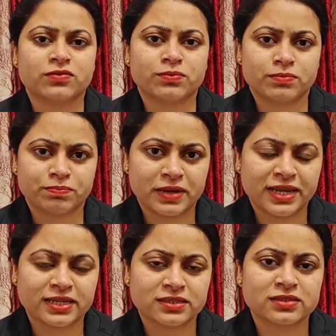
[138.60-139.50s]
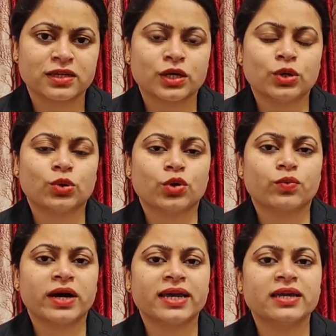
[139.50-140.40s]
place, or
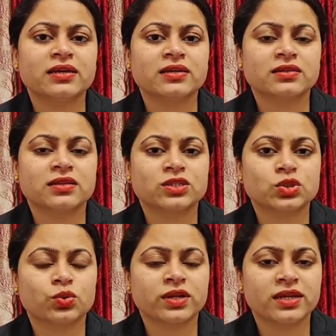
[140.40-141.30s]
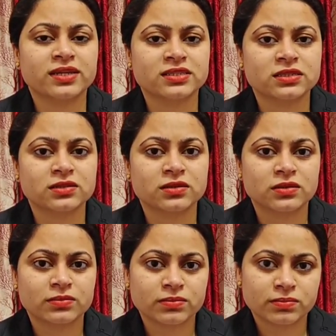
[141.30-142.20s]
why the story is
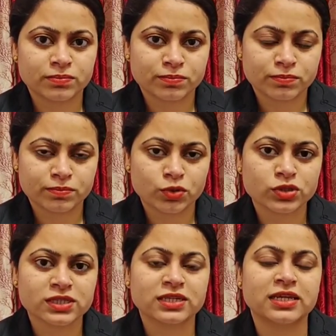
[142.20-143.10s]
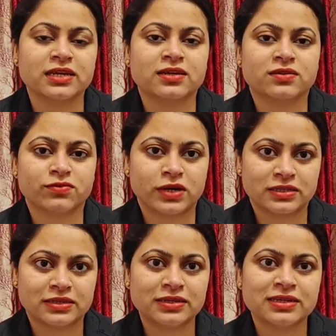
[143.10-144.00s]
proceeding
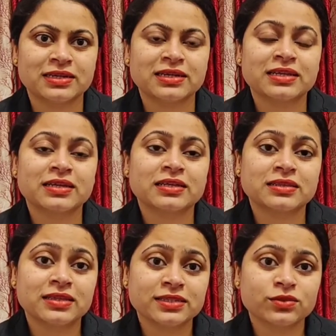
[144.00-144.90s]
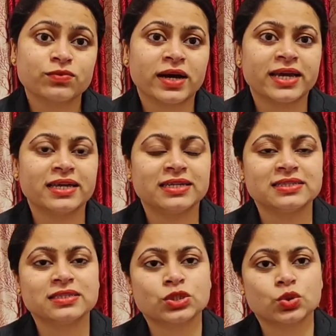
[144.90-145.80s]
further. This why
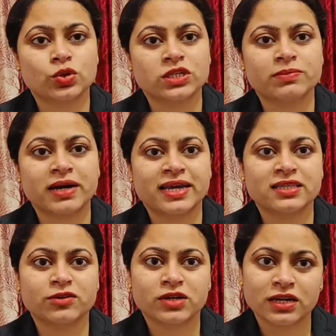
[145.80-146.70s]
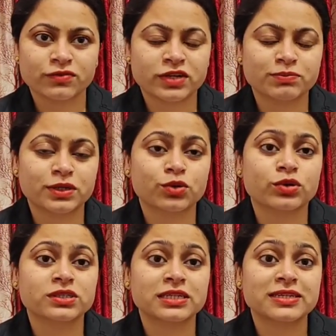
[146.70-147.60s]
is told by the conflict because
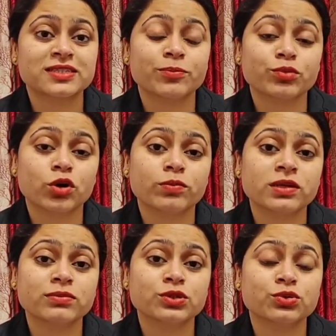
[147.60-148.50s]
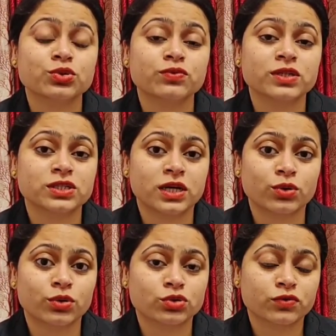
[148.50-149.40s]
it is the problem due to which the
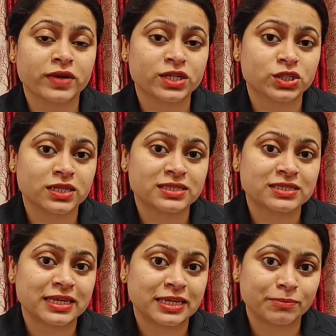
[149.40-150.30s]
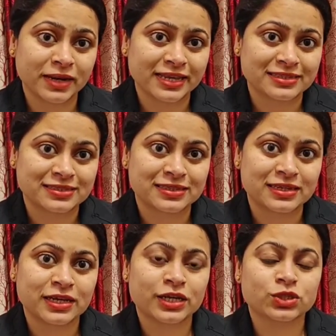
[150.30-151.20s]
course of action is taking place.
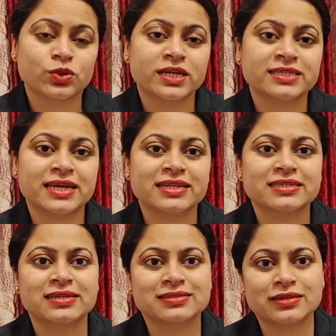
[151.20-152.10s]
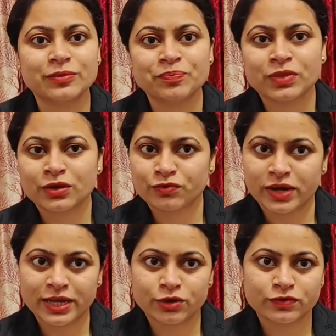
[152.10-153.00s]
So it tells us the why
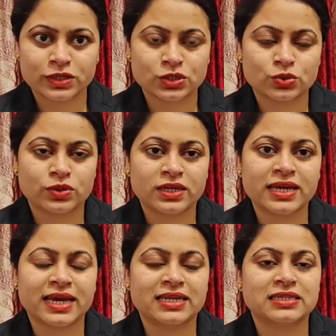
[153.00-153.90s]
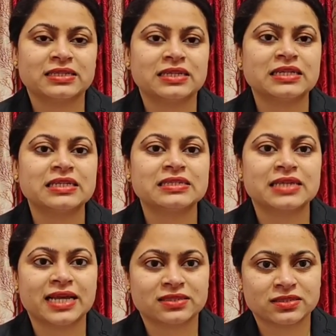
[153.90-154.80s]
of the story, and it is
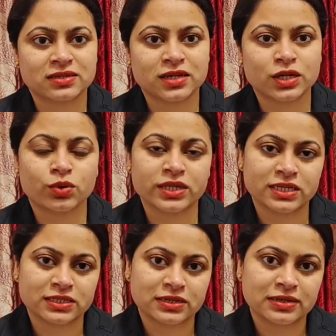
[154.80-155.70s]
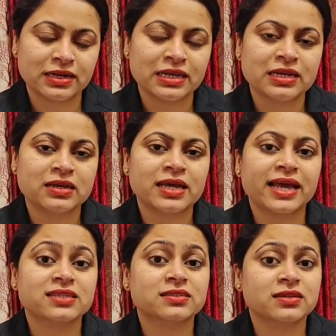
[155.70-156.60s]
external or internal.
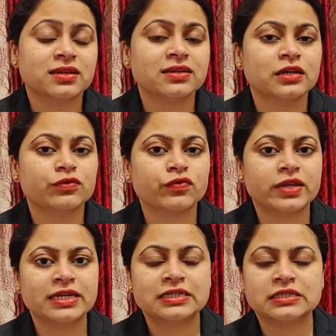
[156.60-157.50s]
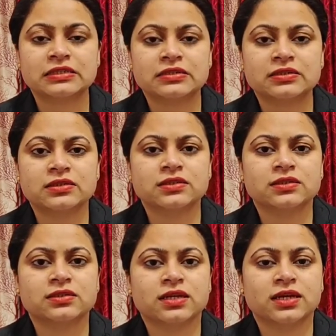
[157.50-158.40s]
External conflict
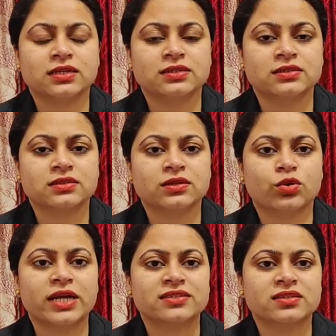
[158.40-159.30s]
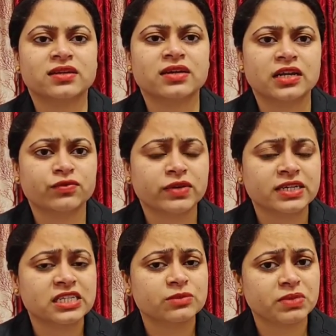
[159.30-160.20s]
external conflict
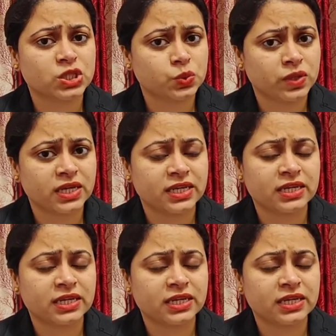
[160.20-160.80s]
is between